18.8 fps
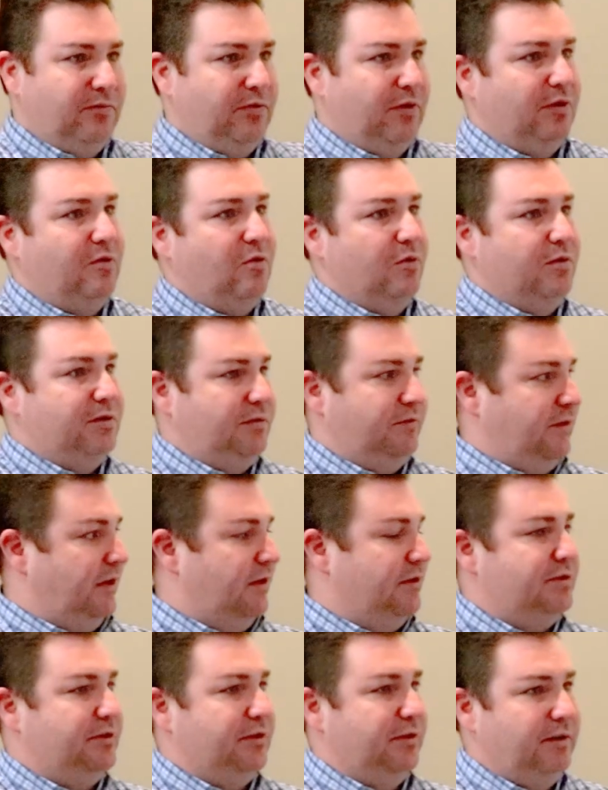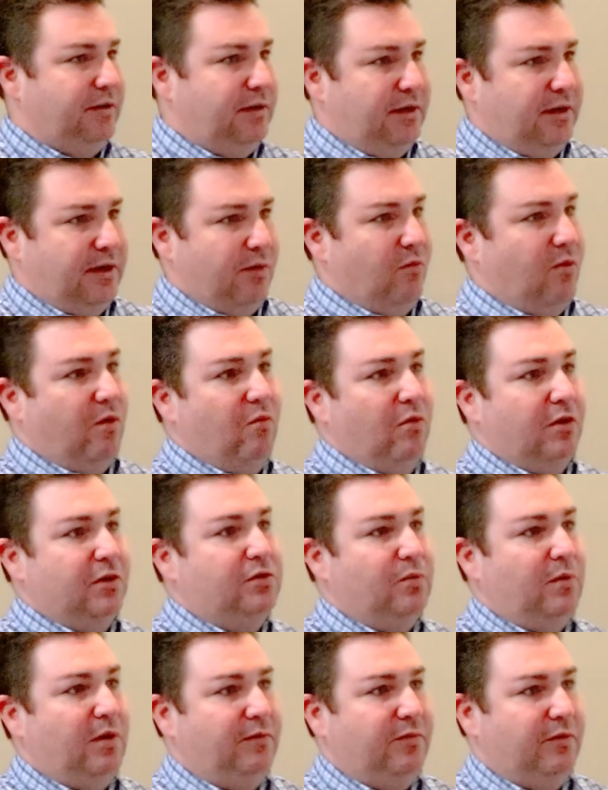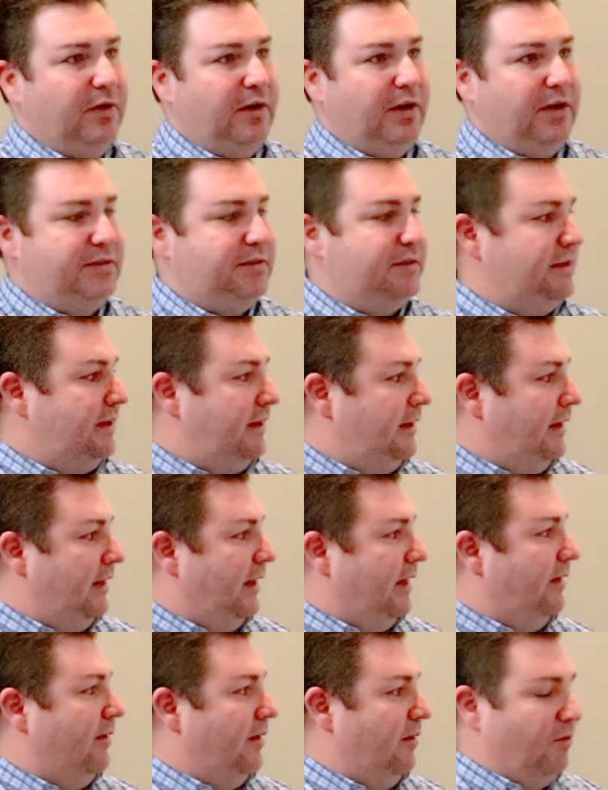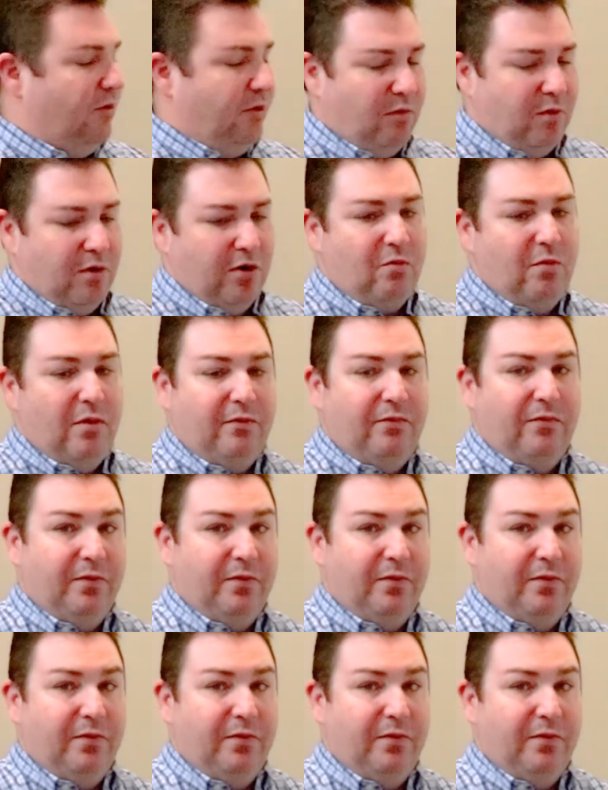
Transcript: over the course of years, and what works well for us and will work well